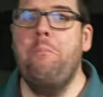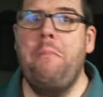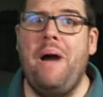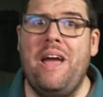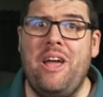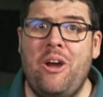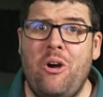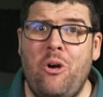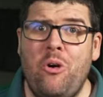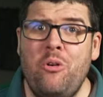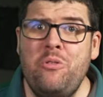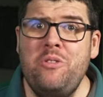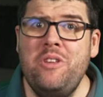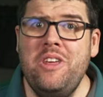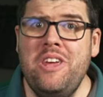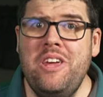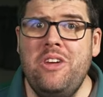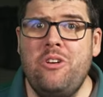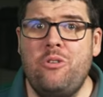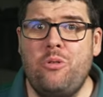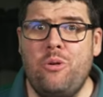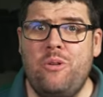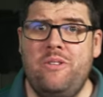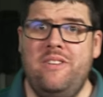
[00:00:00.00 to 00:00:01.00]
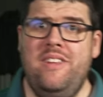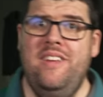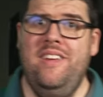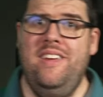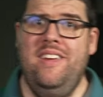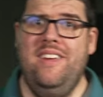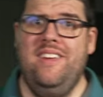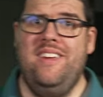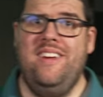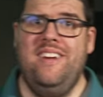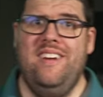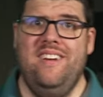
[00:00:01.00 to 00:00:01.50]
My only
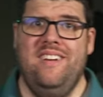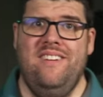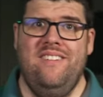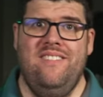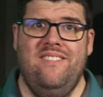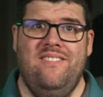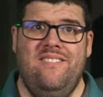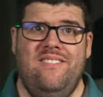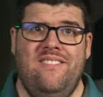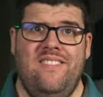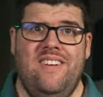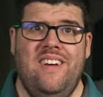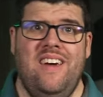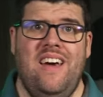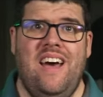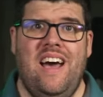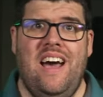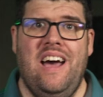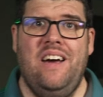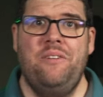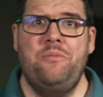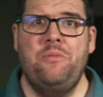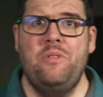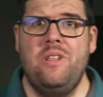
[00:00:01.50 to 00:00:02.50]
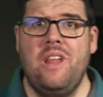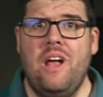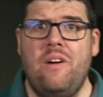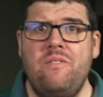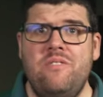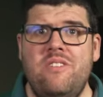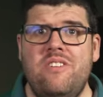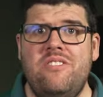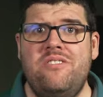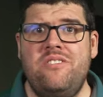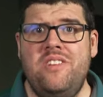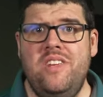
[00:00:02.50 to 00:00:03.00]
critique, I would love
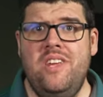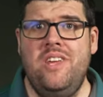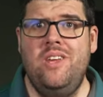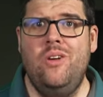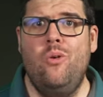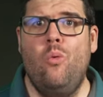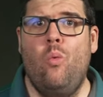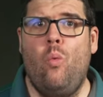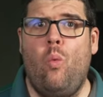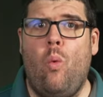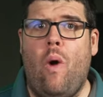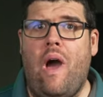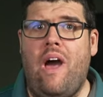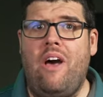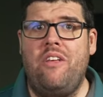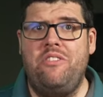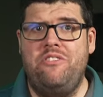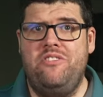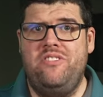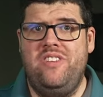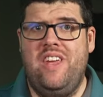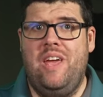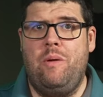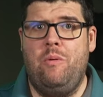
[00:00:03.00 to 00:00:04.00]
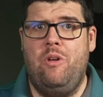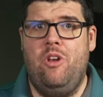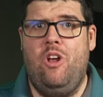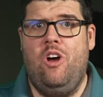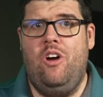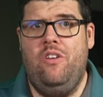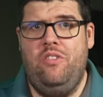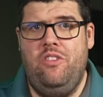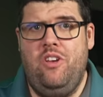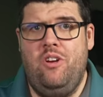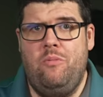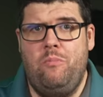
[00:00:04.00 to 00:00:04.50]
to see wild salmon
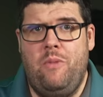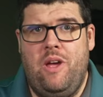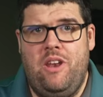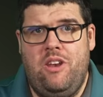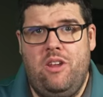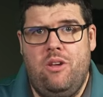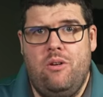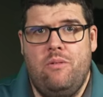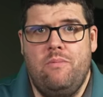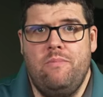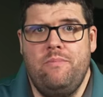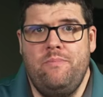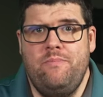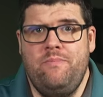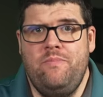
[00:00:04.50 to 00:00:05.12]
on their menu.